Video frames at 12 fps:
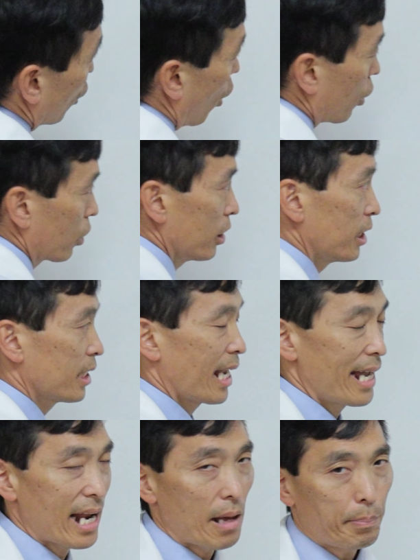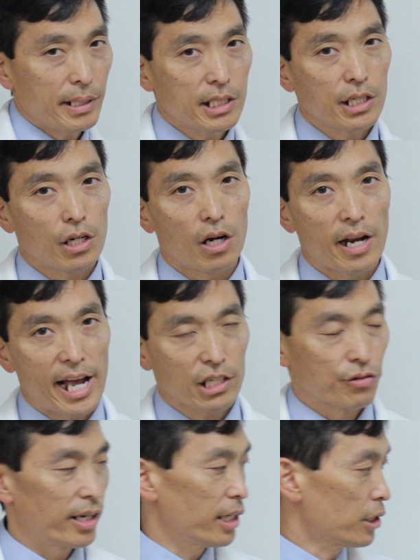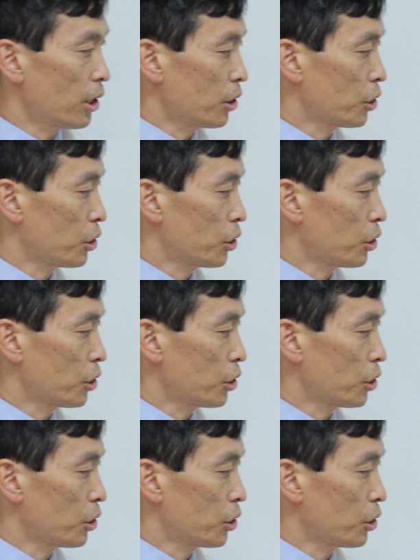Cartilage cannot be seen on x-rays,